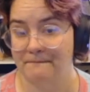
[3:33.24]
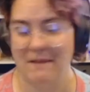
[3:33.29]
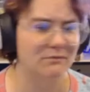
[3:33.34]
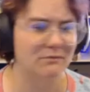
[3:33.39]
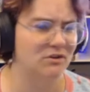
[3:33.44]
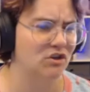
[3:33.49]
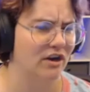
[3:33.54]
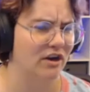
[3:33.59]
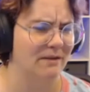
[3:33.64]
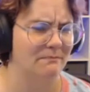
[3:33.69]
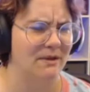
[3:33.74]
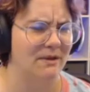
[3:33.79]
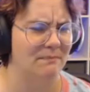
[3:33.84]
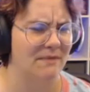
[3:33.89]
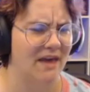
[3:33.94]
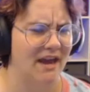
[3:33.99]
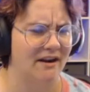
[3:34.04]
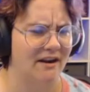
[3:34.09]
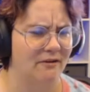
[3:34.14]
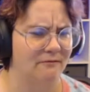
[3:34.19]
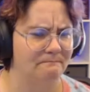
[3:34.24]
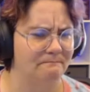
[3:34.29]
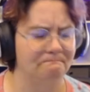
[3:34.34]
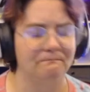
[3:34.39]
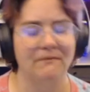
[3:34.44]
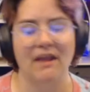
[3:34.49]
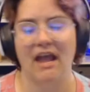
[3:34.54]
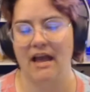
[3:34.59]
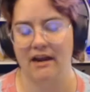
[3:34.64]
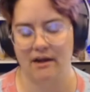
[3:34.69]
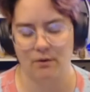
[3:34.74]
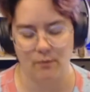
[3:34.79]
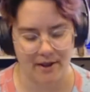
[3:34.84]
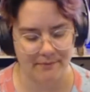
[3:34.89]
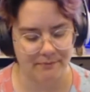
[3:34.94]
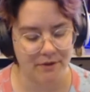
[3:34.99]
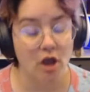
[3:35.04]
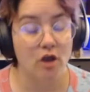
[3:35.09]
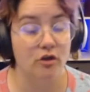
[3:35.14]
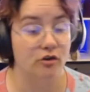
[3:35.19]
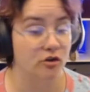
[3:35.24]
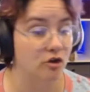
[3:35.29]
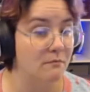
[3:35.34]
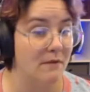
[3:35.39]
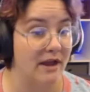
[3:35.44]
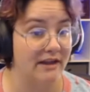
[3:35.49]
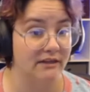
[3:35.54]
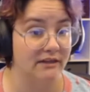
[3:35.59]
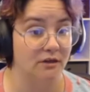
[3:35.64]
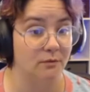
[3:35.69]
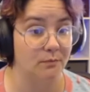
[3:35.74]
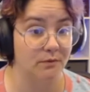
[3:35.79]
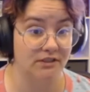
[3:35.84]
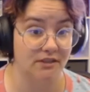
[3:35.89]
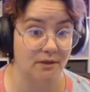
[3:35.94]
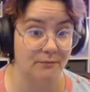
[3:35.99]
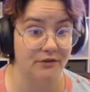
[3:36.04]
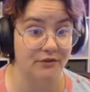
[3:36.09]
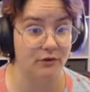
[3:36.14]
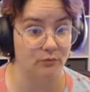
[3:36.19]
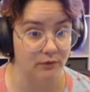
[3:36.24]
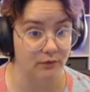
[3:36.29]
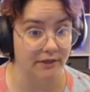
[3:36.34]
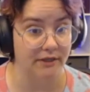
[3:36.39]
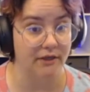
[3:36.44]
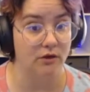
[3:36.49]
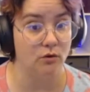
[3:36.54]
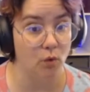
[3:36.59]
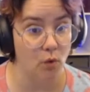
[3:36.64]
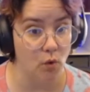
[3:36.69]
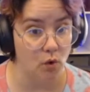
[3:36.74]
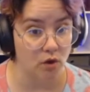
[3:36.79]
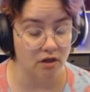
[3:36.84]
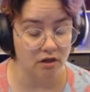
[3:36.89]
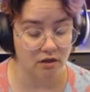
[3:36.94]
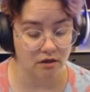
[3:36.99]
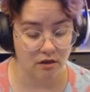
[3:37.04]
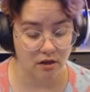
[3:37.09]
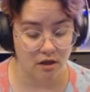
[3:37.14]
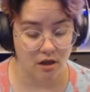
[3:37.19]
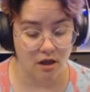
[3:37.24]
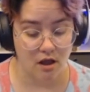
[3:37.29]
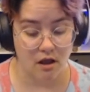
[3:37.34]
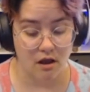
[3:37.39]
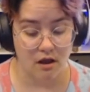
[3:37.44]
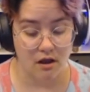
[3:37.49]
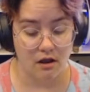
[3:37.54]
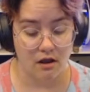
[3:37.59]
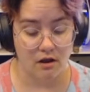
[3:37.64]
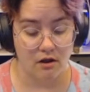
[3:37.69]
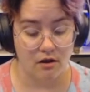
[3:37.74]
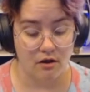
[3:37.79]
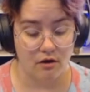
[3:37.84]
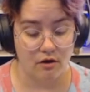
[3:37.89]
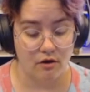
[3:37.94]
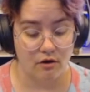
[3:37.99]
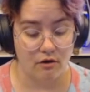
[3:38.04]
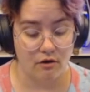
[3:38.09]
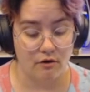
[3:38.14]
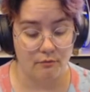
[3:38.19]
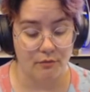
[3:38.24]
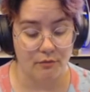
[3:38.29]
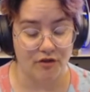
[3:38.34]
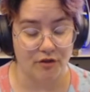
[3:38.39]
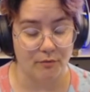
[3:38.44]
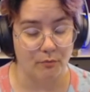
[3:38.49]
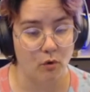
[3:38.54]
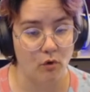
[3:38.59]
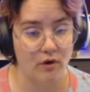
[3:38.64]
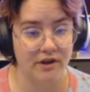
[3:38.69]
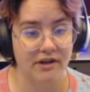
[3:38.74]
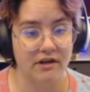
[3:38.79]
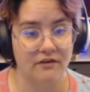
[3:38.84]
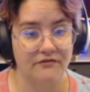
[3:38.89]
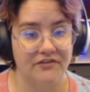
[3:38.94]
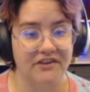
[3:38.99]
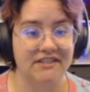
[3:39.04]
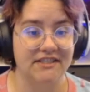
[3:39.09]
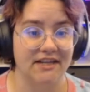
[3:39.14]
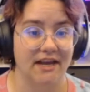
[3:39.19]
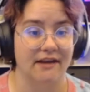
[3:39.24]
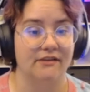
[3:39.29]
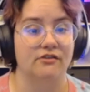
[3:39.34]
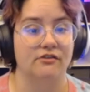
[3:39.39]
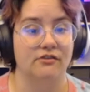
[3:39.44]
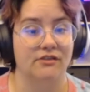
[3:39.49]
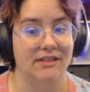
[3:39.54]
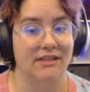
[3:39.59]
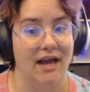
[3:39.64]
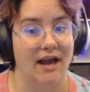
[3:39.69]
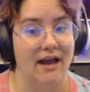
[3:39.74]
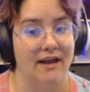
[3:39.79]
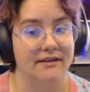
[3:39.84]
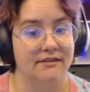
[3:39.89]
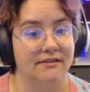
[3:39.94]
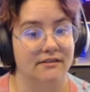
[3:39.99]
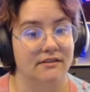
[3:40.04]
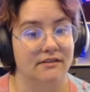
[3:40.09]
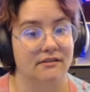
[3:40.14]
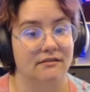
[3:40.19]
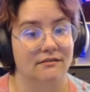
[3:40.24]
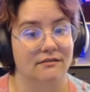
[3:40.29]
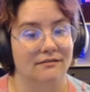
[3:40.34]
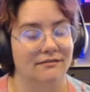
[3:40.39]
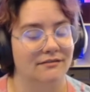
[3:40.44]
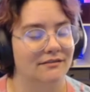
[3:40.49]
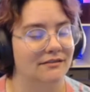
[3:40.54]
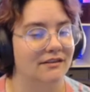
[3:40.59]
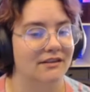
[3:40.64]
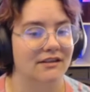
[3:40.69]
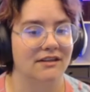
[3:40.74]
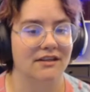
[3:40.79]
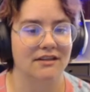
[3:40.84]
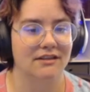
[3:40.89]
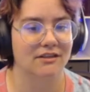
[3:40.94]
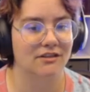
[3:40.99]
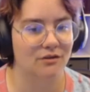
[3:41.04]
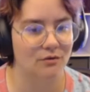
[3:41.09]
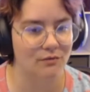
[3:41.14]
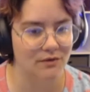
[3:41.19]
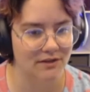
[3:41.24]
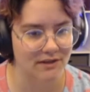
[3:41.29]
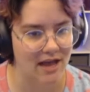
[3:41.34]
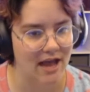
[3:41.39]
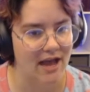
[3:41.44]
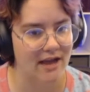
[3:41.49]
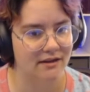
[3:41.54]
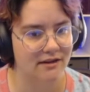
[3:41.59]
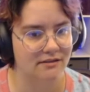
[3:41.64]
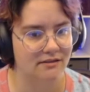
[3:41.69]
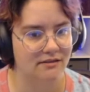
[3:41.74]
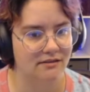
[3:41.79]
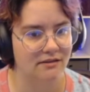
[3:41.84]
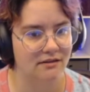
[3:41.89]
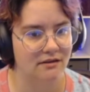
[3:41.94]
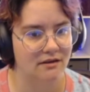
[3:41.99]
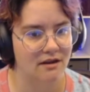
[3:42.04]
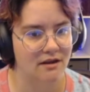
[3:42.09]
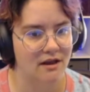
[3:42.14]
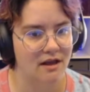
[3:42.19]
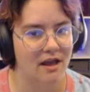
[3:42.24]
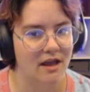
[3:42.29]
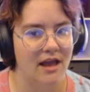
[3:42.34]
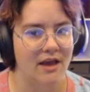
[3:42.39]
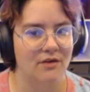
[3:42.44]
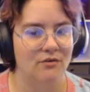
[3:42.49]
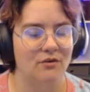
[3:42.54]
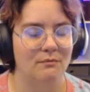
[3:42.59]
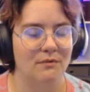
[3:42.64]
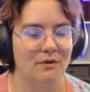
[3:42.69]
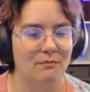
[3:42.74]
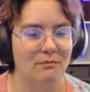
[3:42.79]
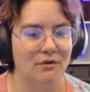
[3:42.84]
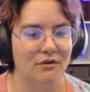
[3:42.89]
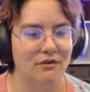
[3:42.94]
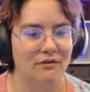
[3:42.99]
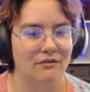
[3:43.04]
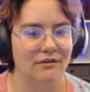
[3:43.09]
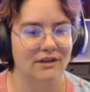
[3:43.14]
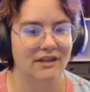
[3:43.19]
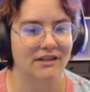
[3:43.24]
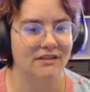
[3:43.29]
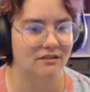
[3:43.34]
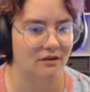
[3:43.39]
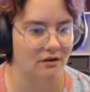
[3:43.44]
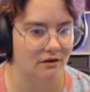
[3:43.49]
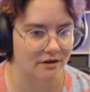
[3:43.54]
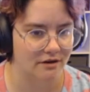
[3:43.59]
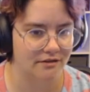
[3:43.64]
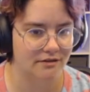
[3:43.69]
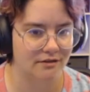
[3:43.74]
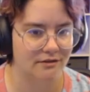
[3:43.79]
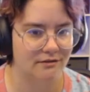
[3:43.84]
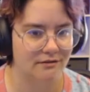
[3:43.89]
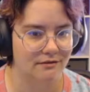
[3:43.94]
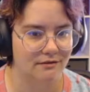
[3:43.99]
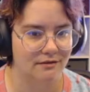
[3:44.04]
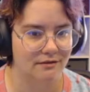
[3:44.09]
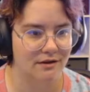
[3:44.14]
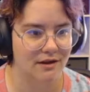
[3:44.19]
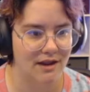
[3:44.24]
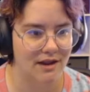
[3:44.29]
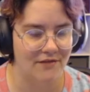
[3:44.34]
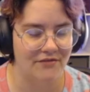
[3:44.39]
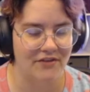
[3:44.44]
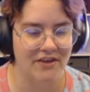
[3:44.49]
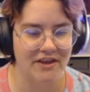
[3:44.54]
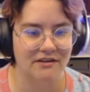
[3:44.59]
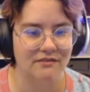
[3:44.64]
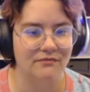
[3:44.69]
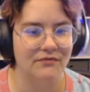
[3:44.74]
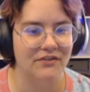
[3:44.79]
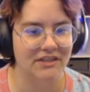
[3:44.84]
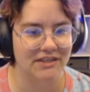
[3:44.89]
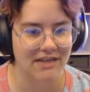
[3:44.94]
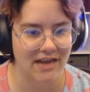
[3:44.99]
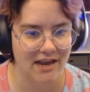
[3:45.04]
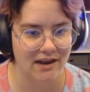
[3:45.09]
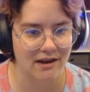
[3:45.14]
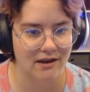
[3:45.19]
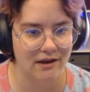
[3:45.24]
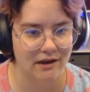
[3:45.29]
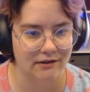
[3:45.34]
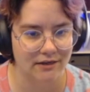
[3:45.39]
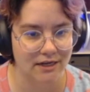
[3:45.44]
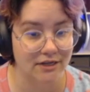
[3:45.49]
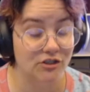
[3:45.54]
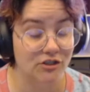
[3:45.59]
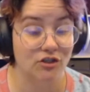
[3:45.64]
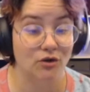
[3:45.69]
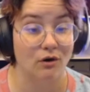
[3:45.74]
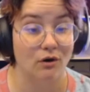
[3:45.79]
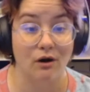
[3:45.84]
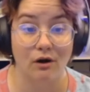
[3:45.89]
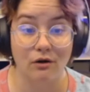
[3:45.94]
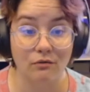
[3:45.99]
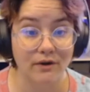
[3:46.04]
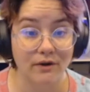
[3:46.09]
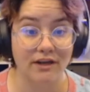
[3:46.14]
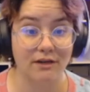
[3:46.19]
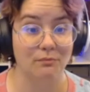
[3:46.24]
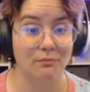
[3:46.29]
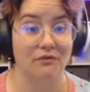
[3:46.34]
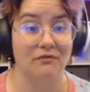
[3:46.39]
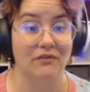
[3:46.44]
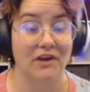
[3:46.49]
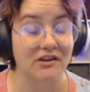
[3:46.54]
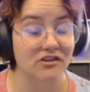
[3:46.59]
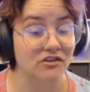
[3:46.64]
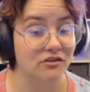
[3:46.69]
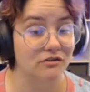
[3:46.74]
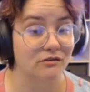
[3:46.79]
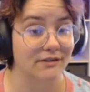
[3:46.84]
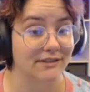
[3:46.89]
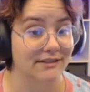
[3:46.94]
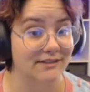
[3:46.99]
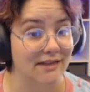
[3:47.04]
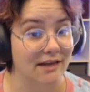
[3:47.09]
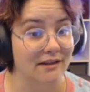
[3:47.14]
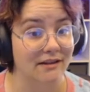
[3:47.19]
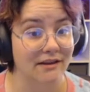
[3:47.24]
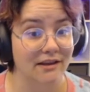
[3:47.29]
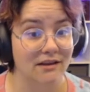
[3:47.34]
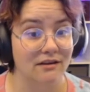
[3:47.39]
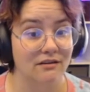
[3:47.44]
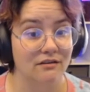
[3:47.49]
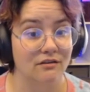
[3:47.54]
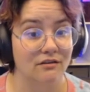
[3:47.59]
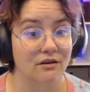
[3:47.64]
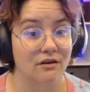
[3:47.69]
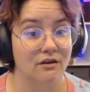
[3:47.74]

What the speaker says: I'm sure I can beat that. Anyway, you might end up with something really cool. But the point of this exercise is to relax and remember it's art. At the end of the day, unless you're already professional in selling it,